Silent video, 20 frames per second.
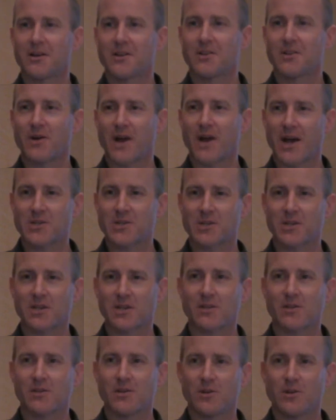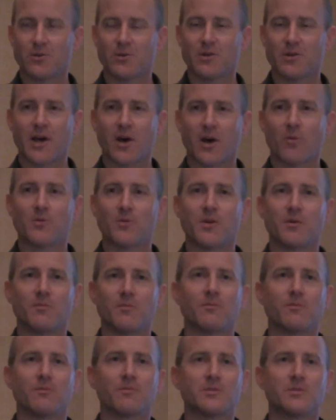They're asking you to help
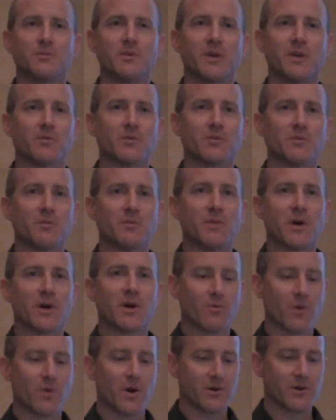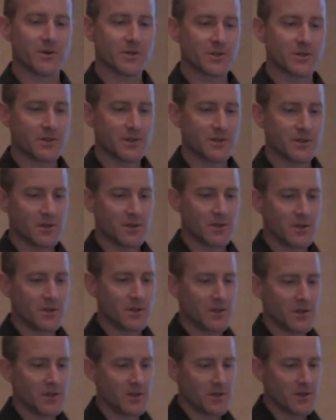them to be able to be better runners.
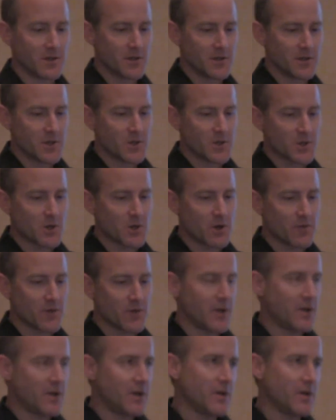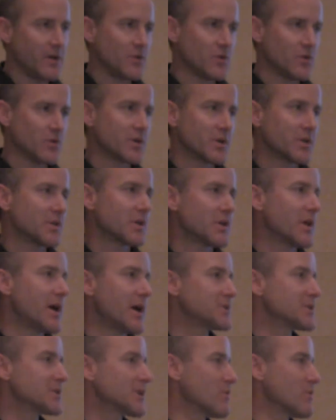So if you look at the
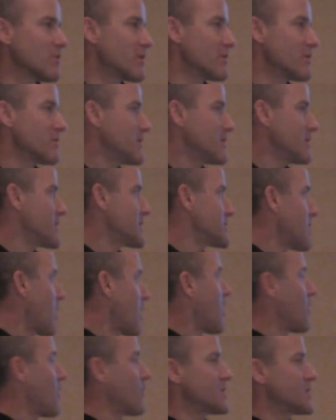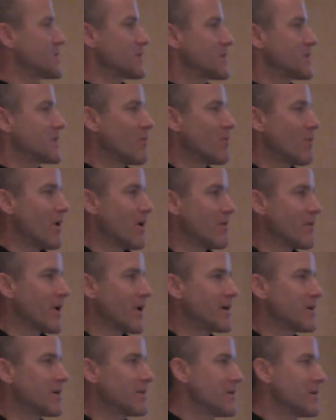classic runner, that's always what they want, right?